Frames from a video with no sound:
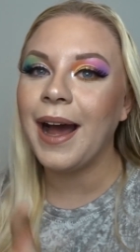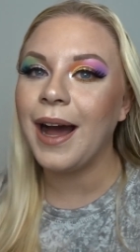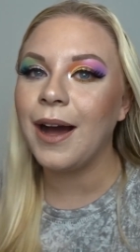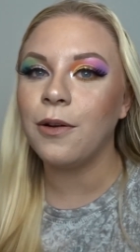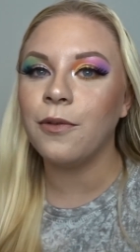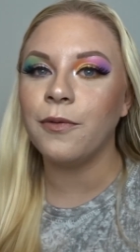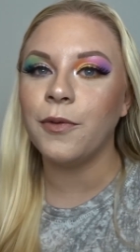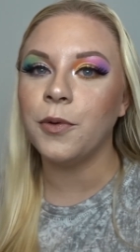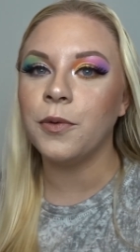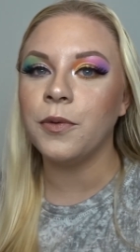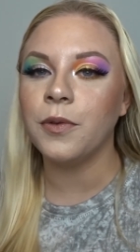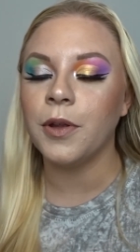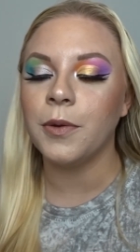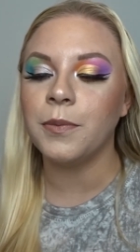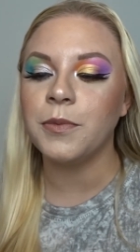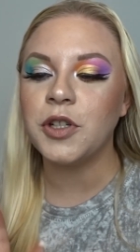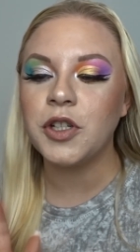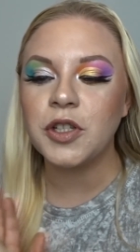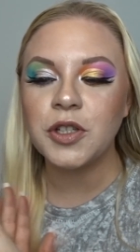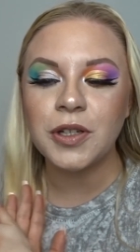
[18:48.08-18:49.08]
out of all of
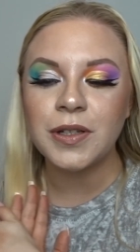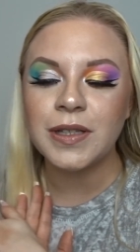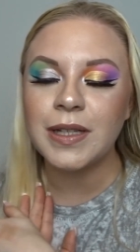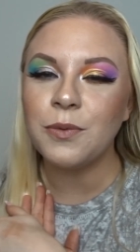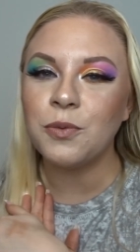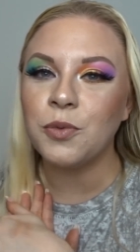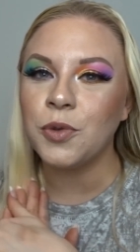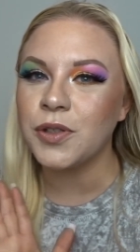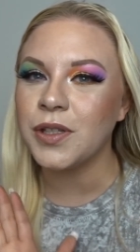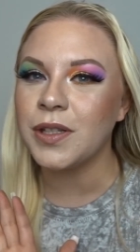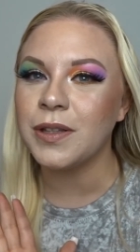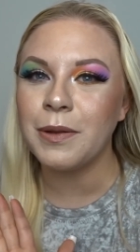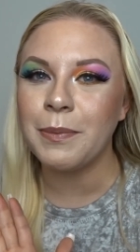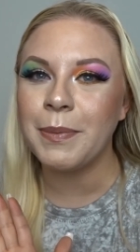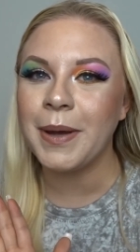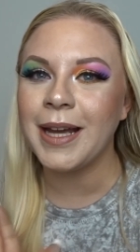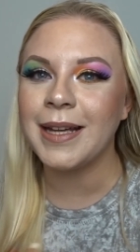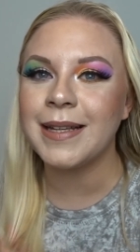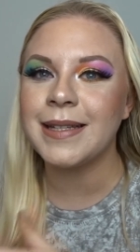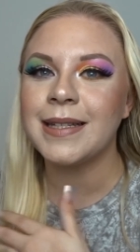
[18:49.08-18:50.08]
them just because it wasn't the
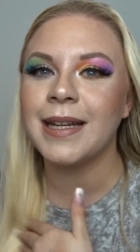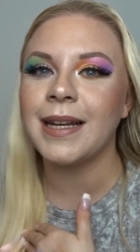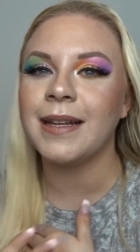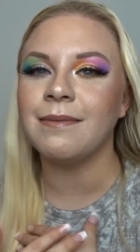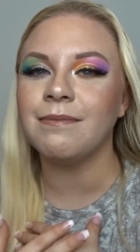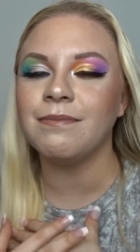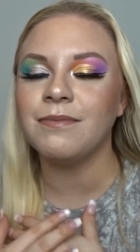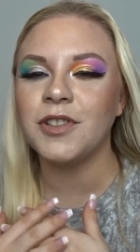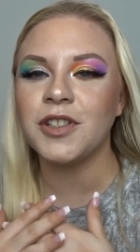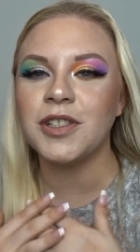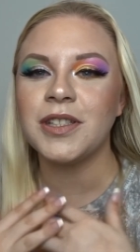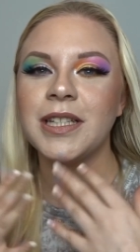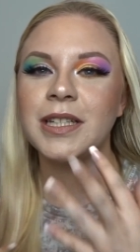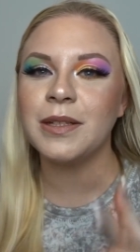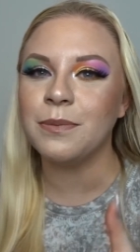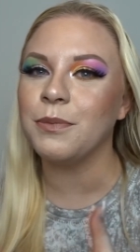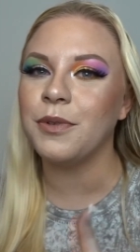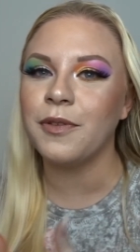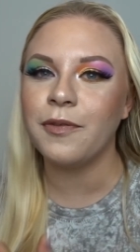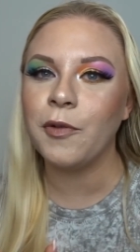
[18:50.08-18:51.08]
best and just
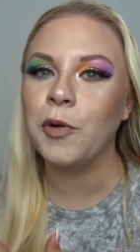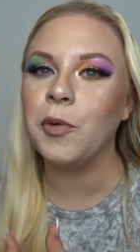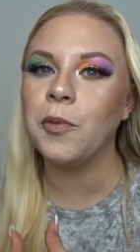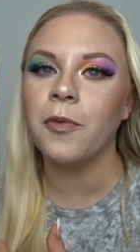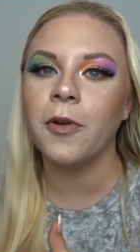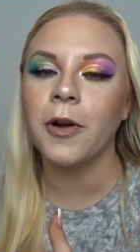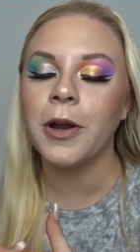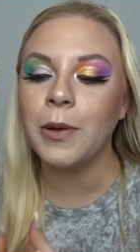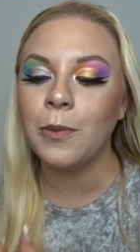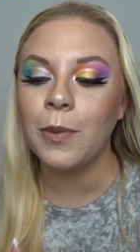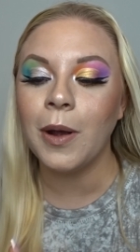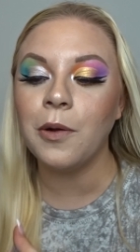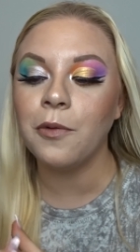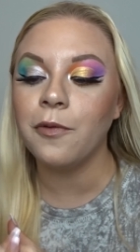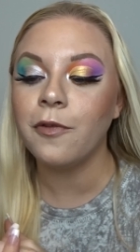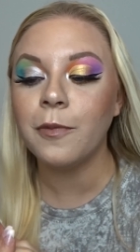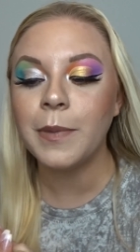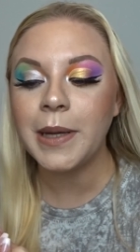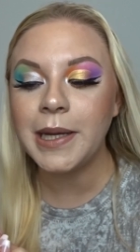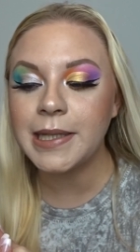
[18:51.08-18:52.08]
didn't perform very well
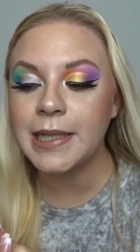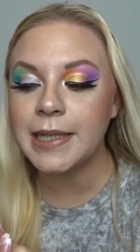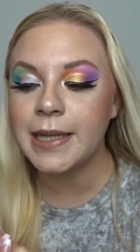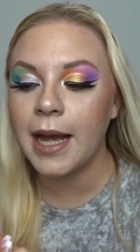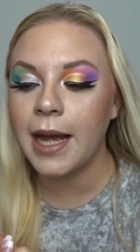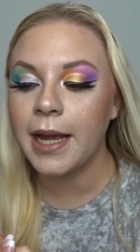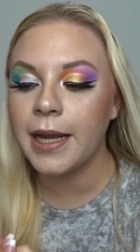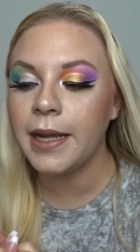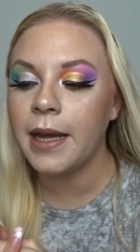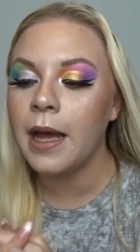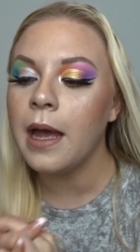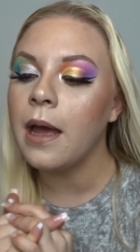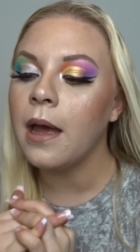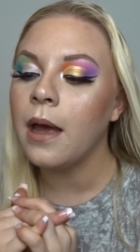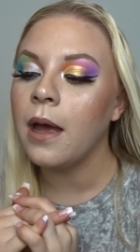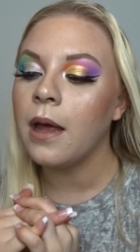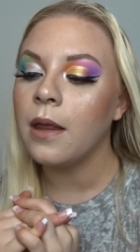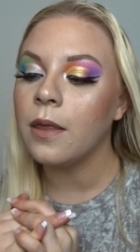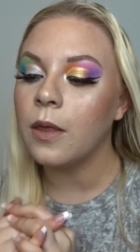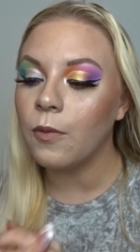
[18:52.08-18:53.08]
for me today.
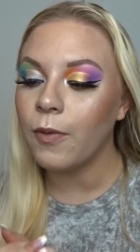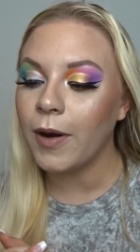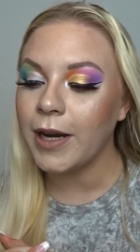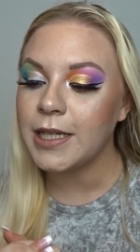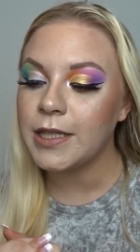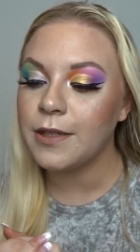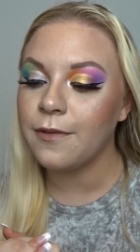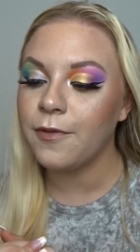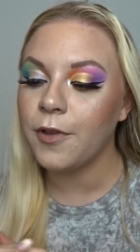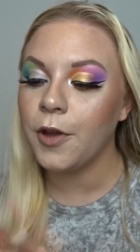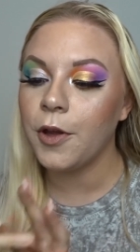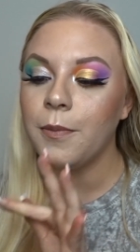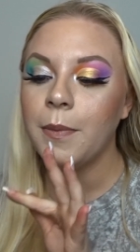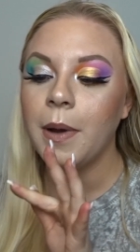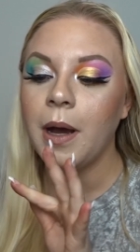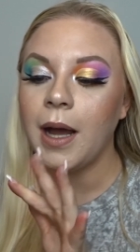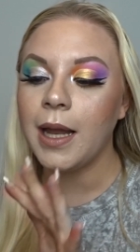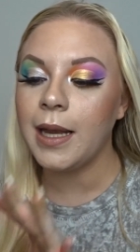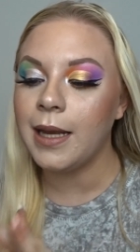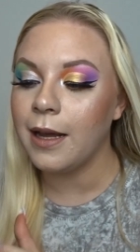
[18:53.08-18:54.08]
The rest of them,
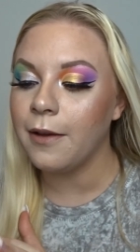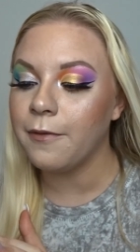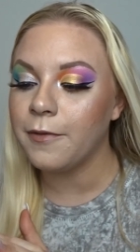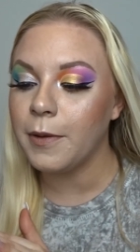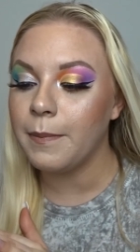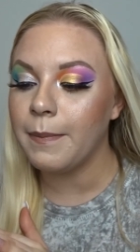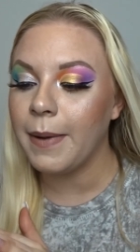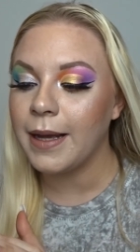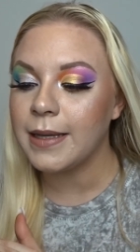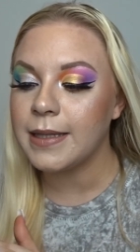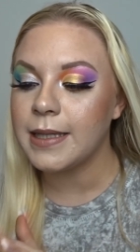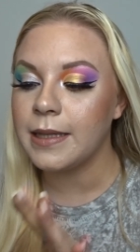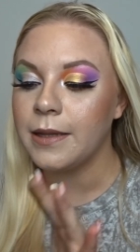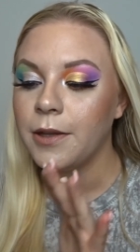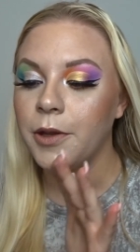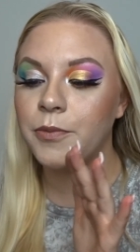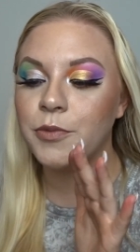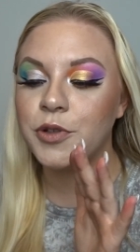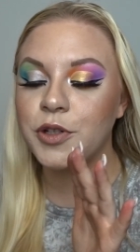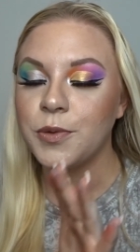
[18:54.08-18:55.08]
I love the mattes in
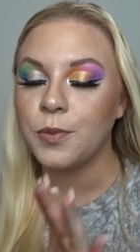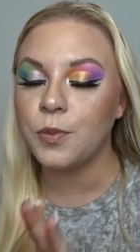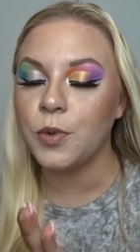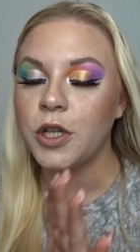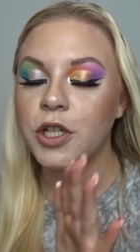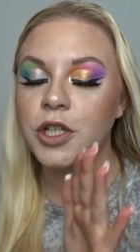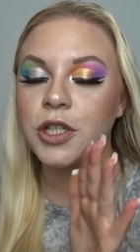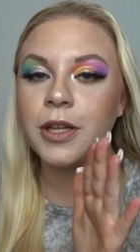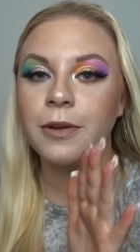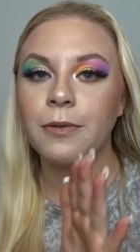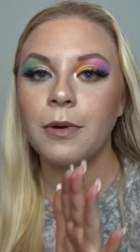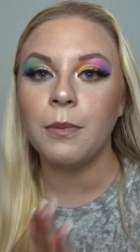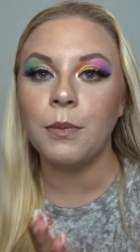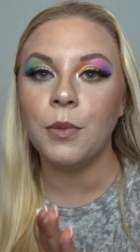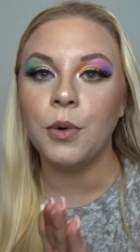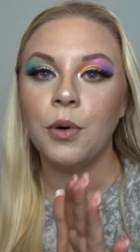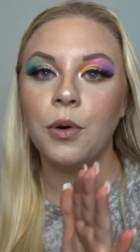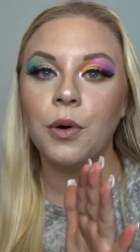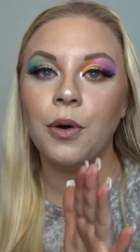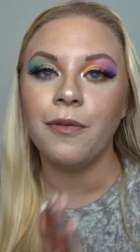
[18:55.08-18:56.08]
them, just wish there were
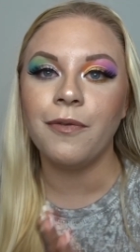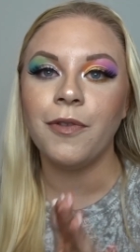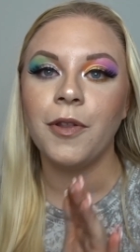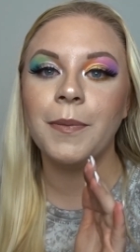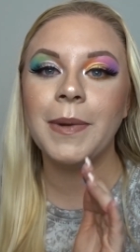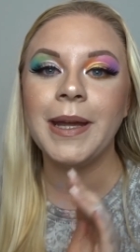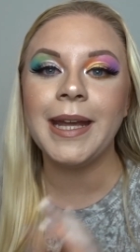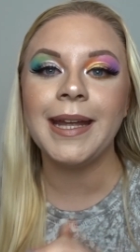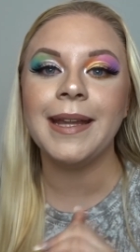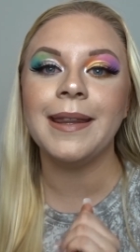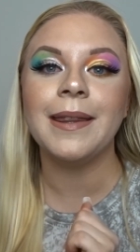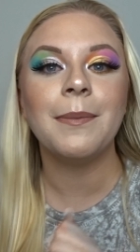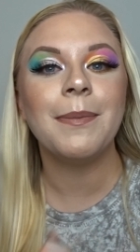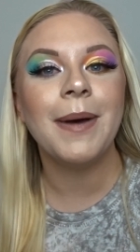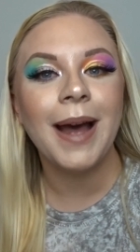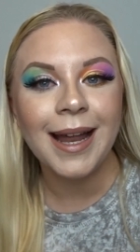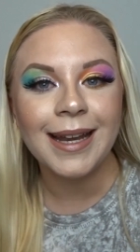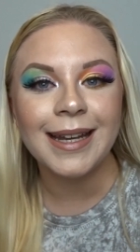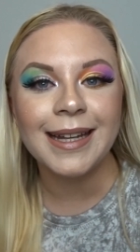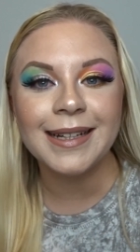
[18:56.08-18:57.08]
more of them in the
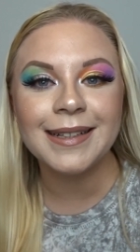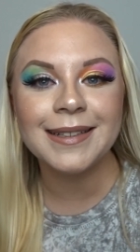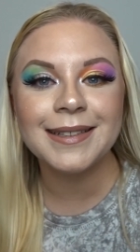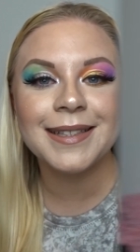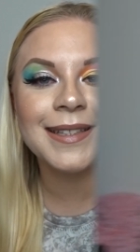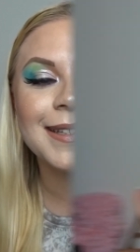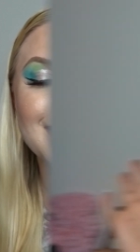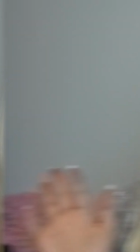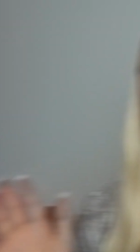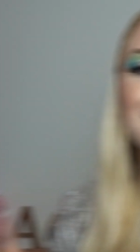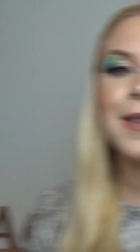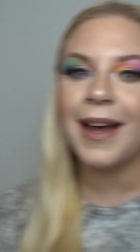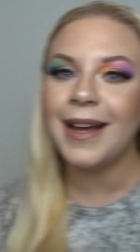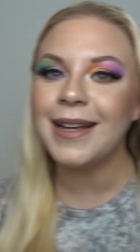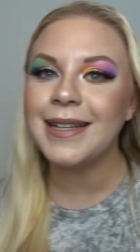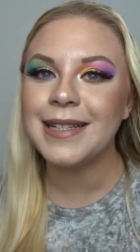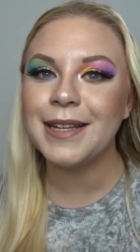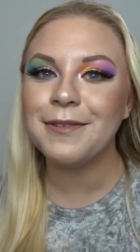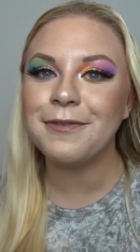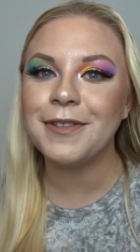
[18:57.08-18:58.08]
palettes. So that
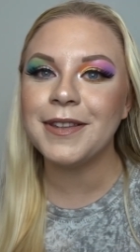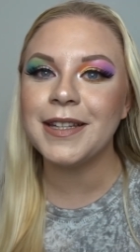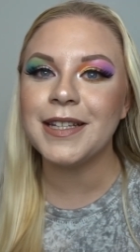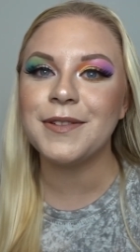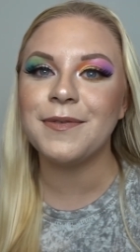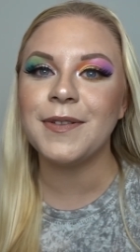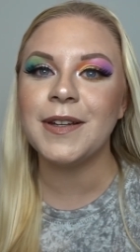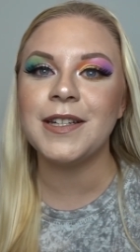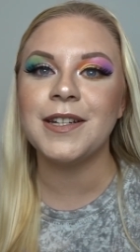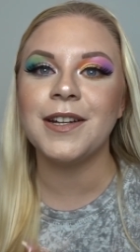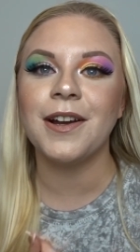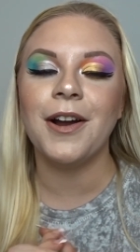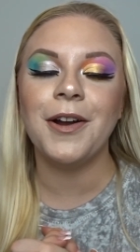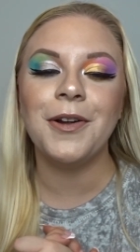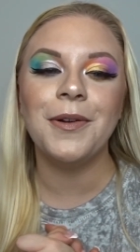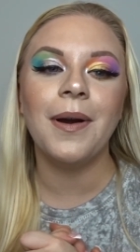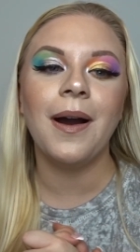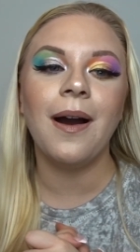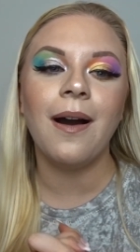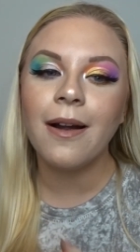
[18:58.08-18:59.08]
is it for this video.
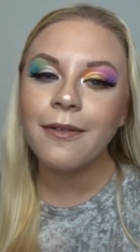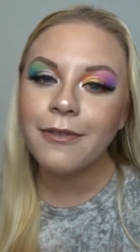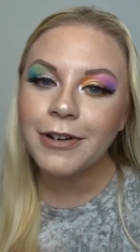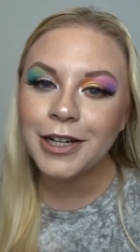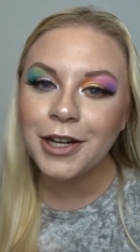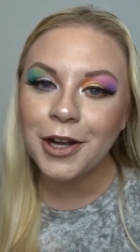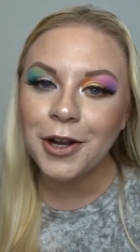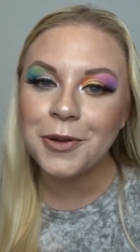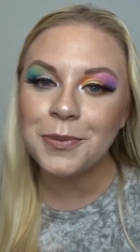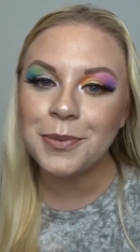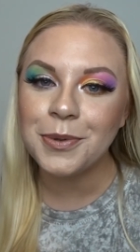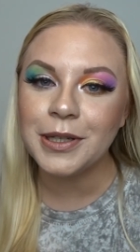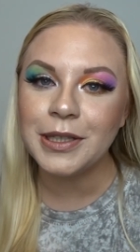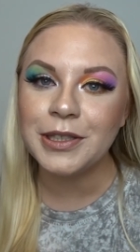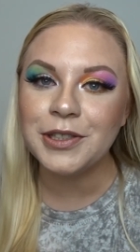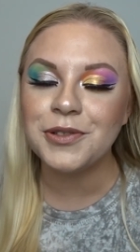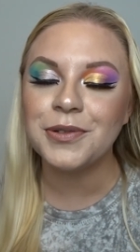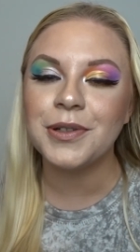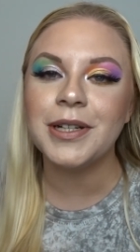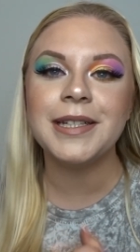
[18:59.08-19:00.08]
I really hope you
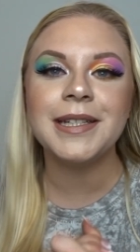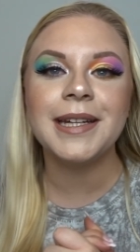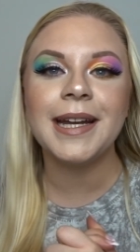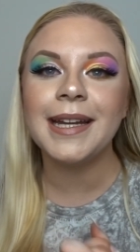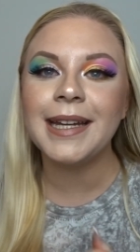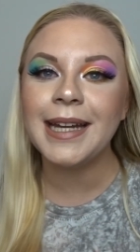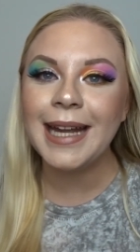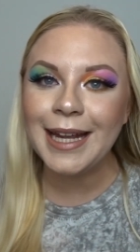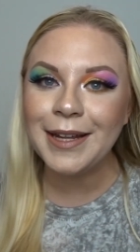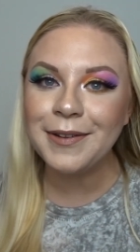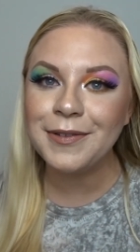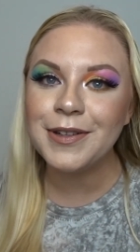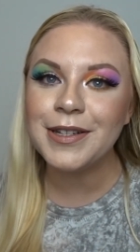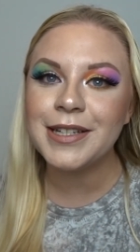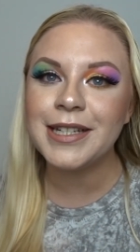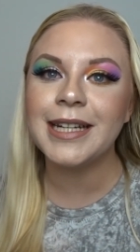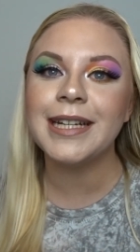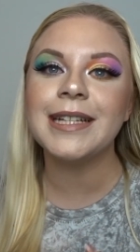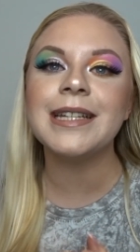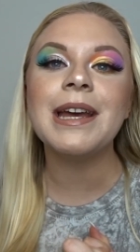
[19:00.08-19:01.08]
enjoyed it and if you
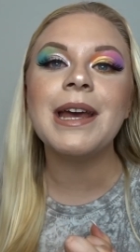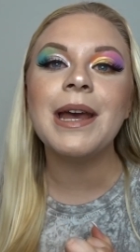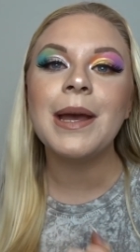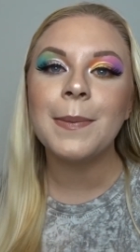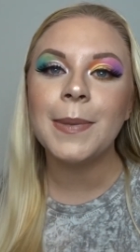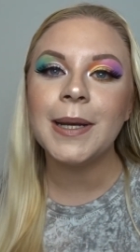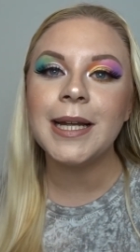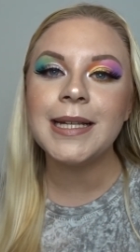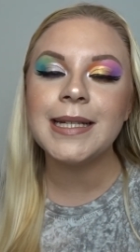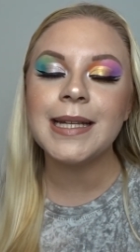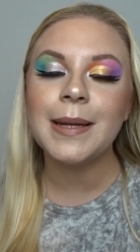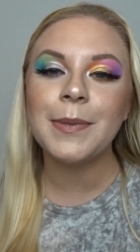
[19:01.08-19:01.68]
did, please